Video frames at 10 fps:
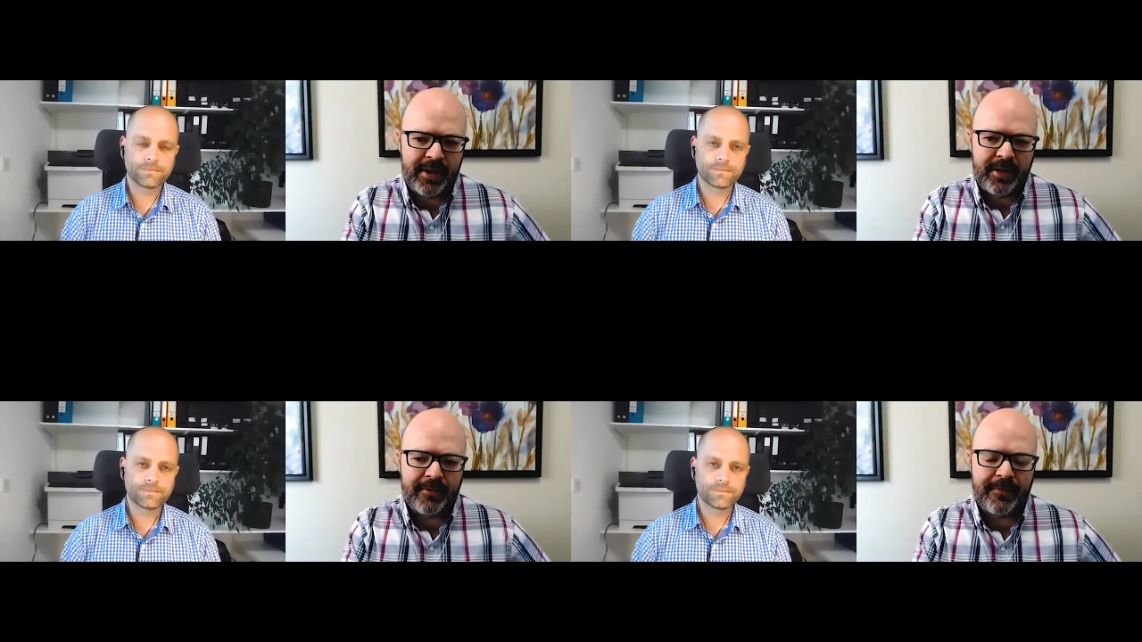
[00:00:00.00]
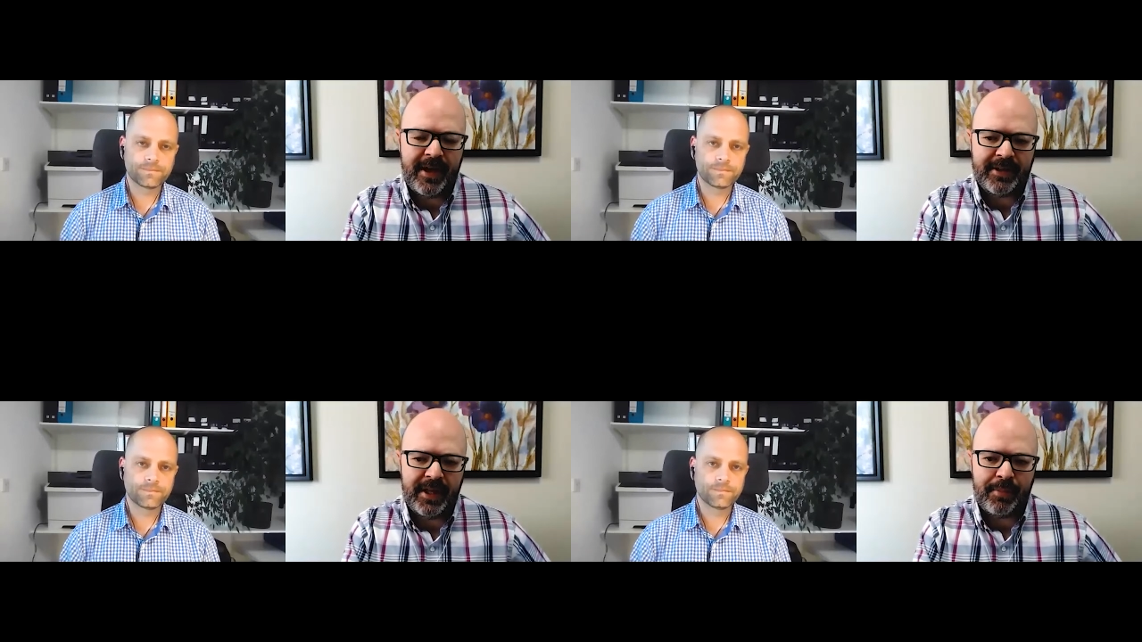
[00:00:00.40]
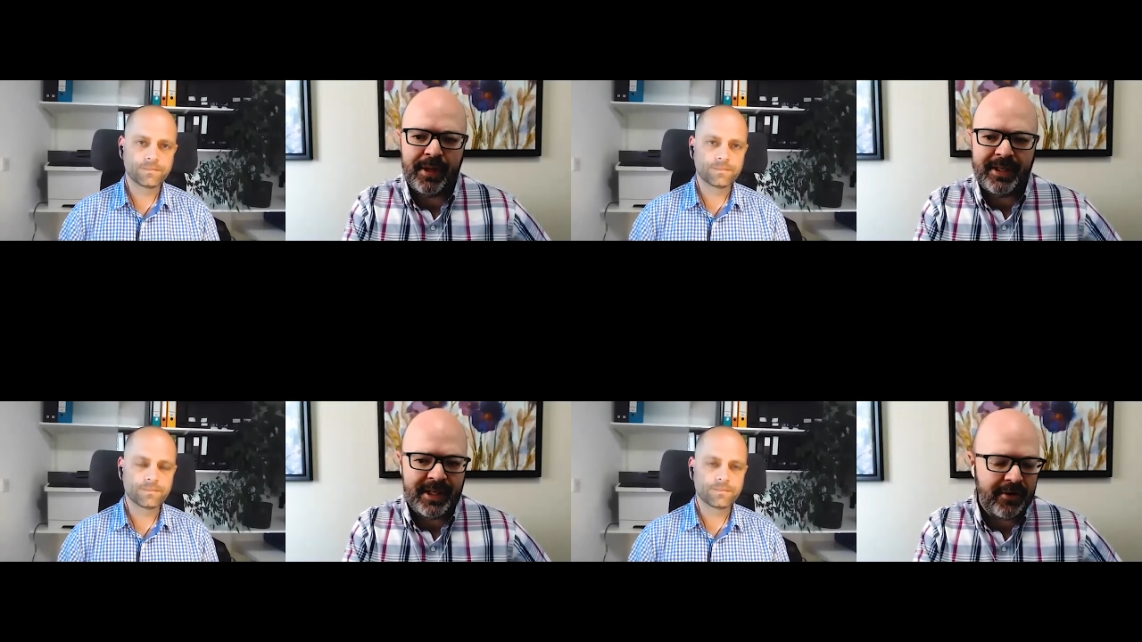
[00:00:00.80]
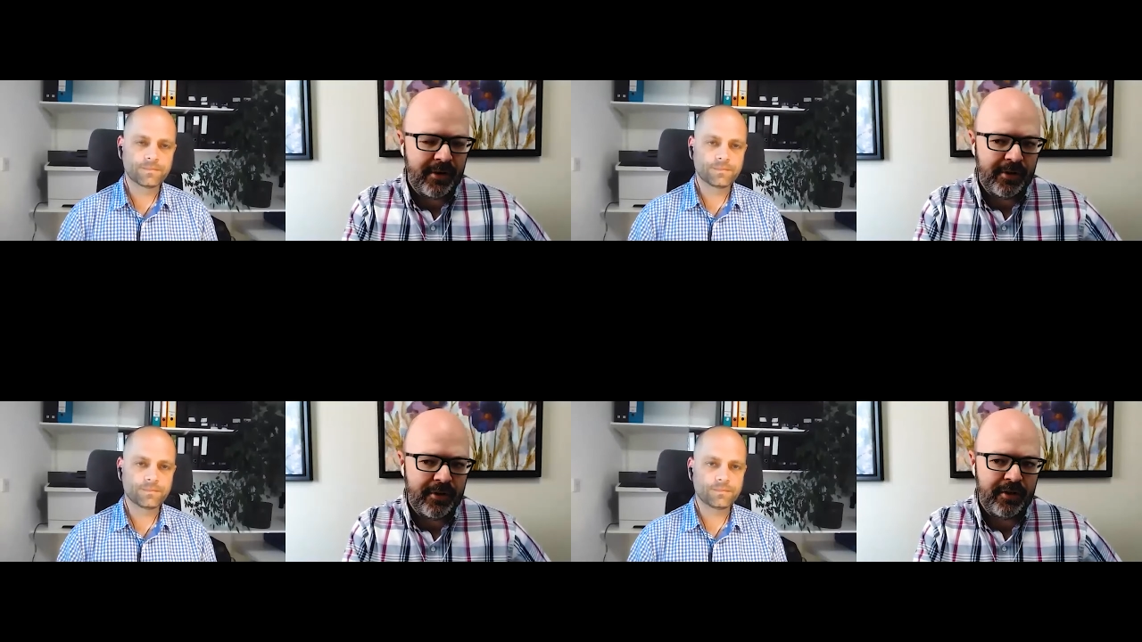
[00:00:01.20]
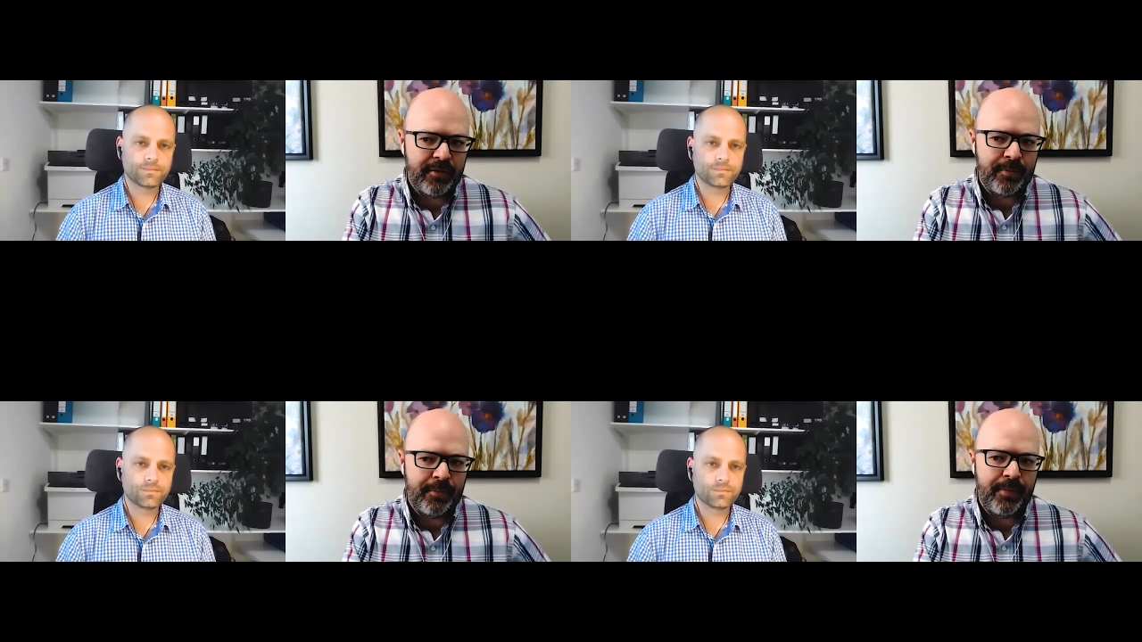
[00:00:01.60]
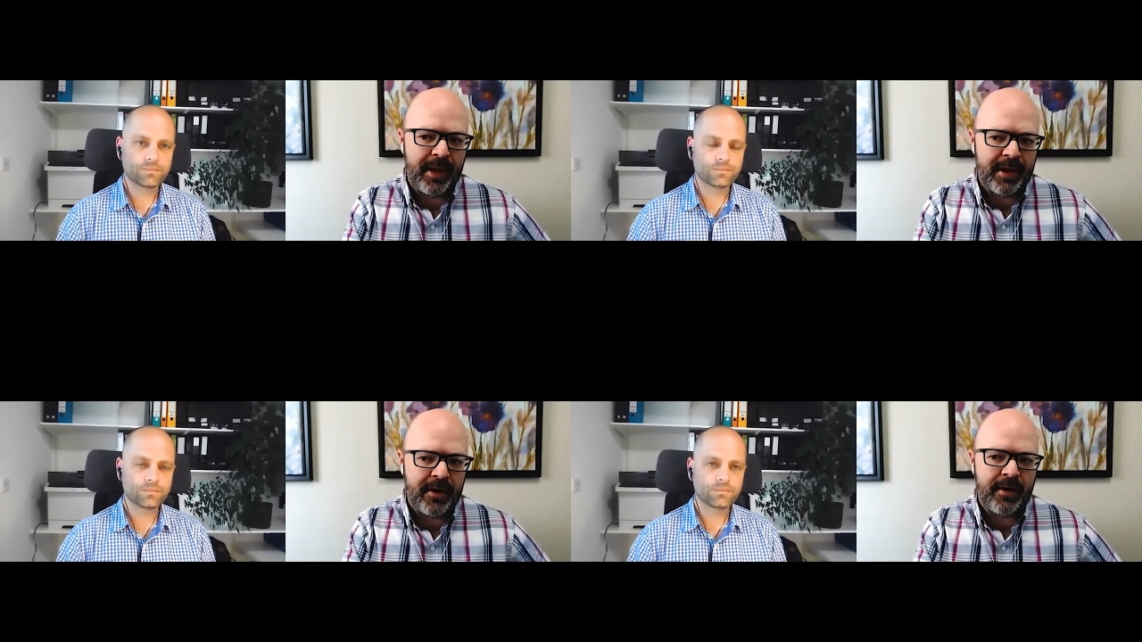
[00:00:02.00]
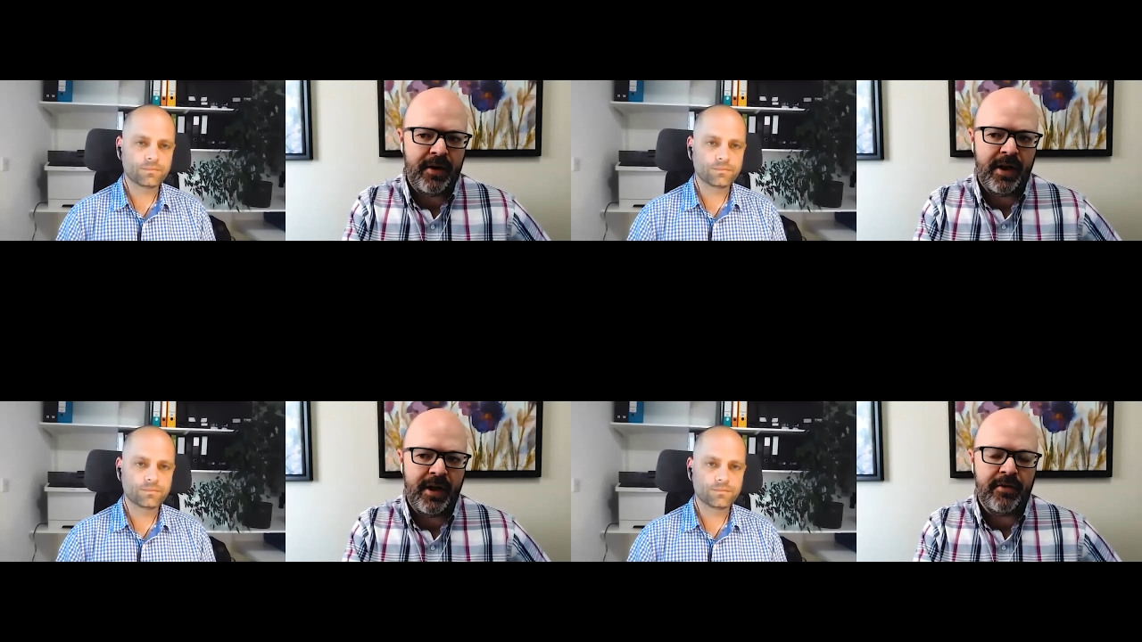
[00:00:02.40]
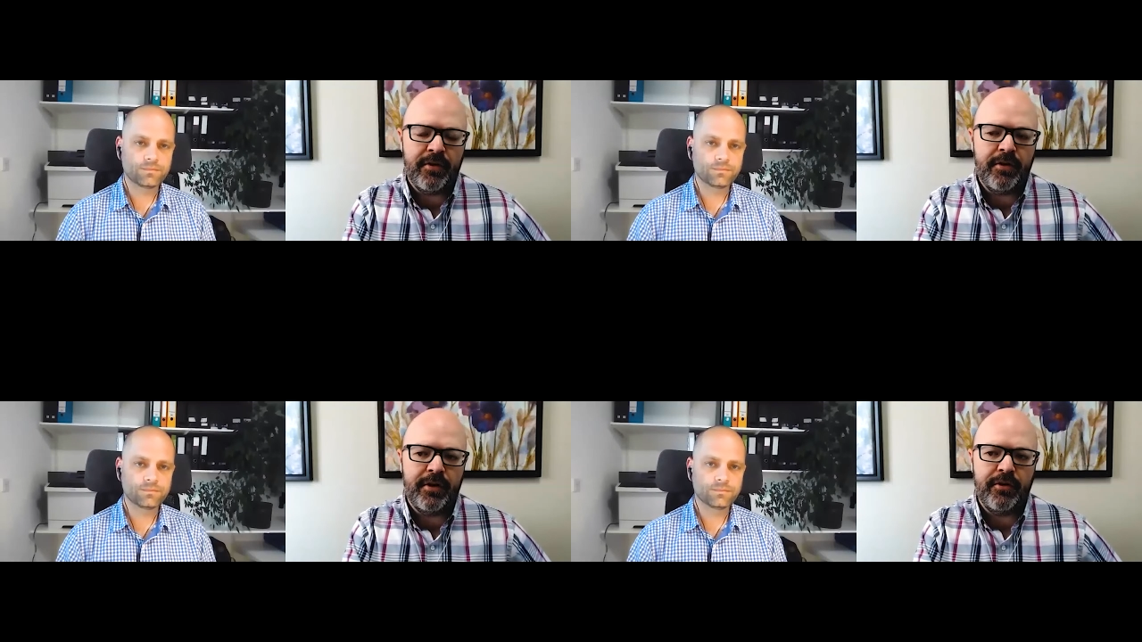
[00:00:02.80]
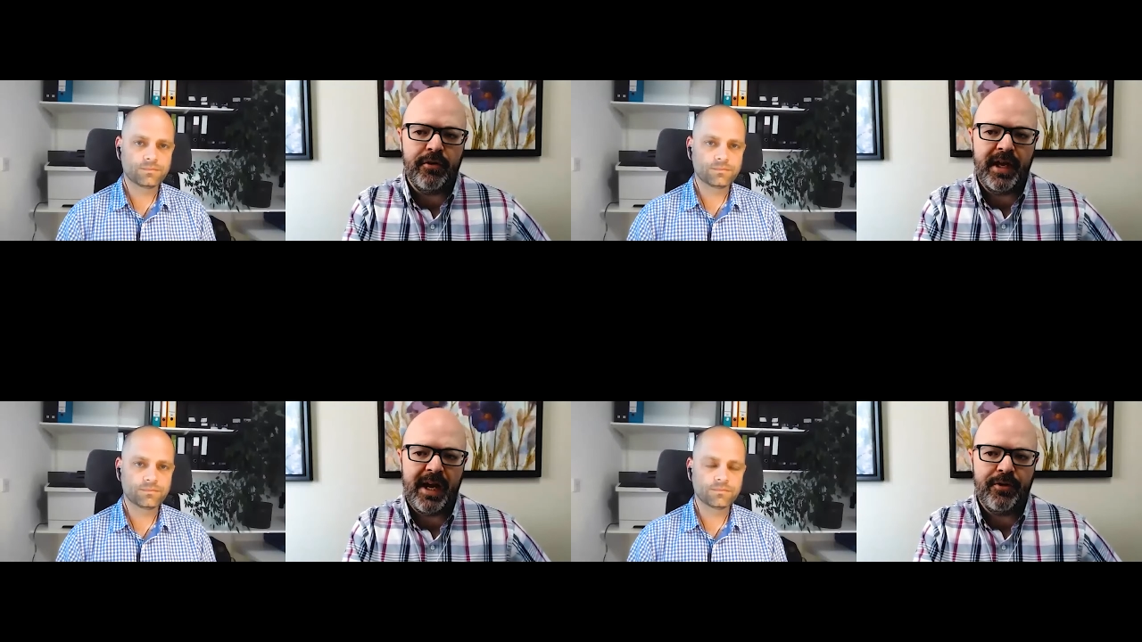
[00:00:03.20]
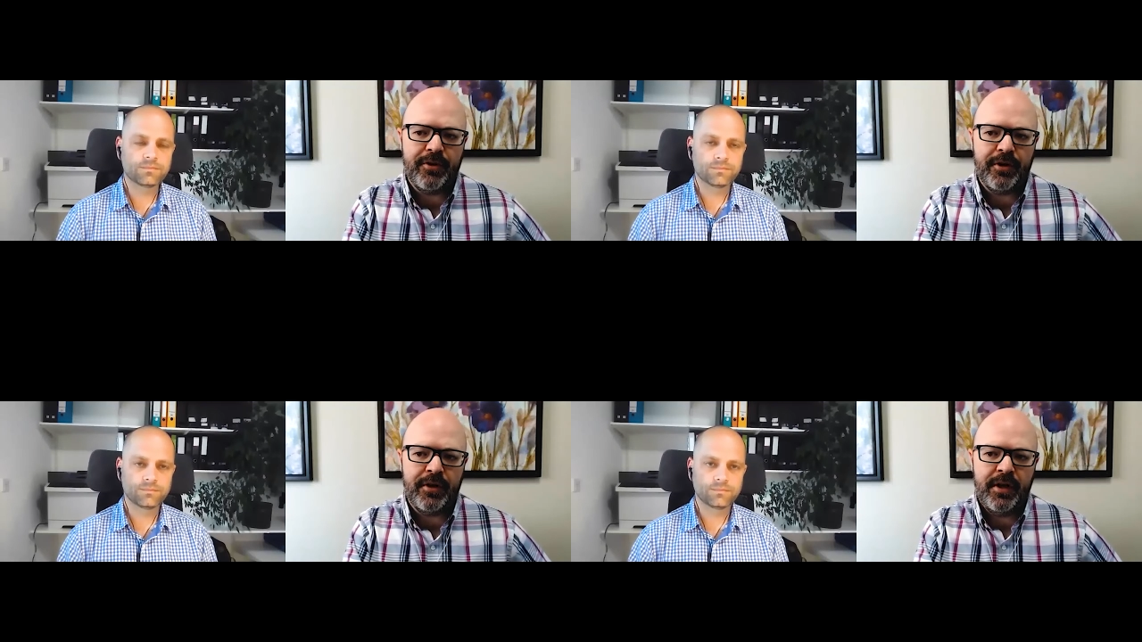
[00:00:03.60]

Speaker 1: the fact that plate technology is better uh, suited to capture